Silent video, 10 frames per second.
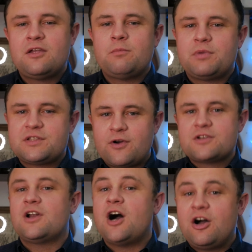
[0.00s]
But as far
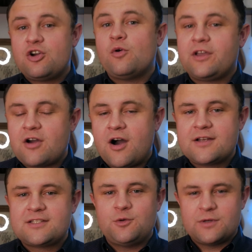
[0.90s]
as an ongoing
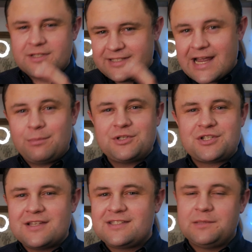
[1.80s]
cost to
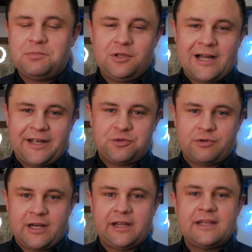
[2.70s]
establish a Simple
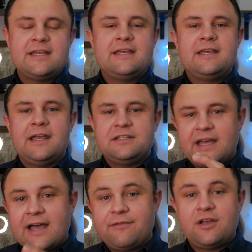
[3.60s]
IRA and to
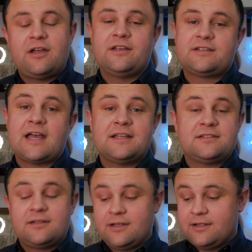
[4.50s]
have it
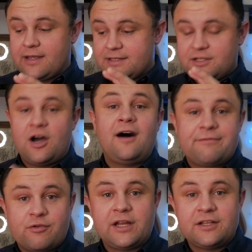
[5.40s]
as an
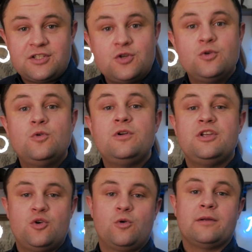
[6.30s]
offering to
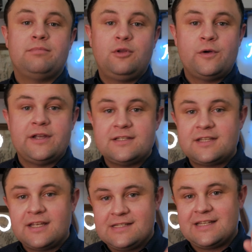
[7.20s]
your
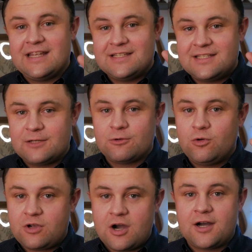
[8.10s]
employees is a
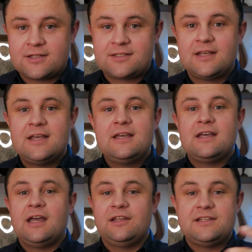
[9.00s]
zero cost.
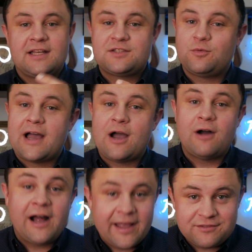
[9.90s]
At least that's how
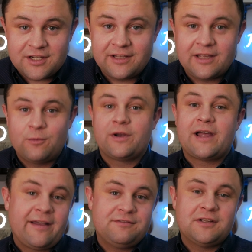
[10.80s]
I have done it and what
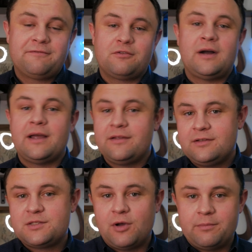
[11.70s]
I have done for my
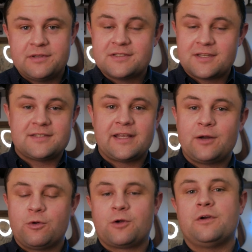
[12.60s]
small businesses that I
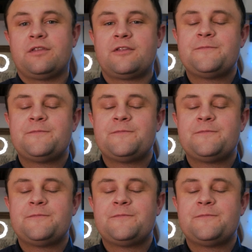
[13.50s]
work with.